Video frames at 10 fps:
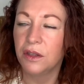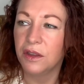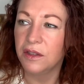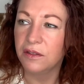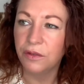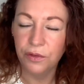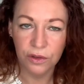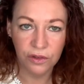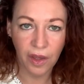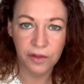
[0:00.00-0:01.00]
these
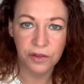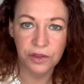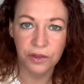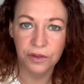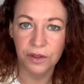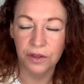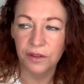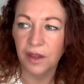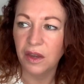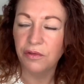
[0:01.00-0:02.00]
different textures and
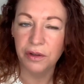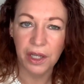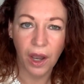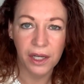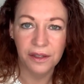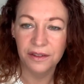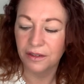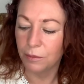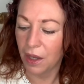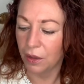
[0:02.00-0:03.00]
savory kind of
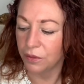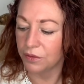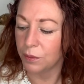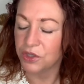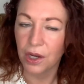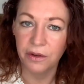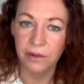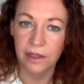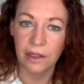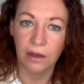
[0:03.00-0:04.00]
smells which I
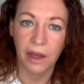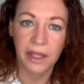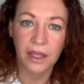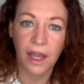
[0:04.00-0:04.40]
really like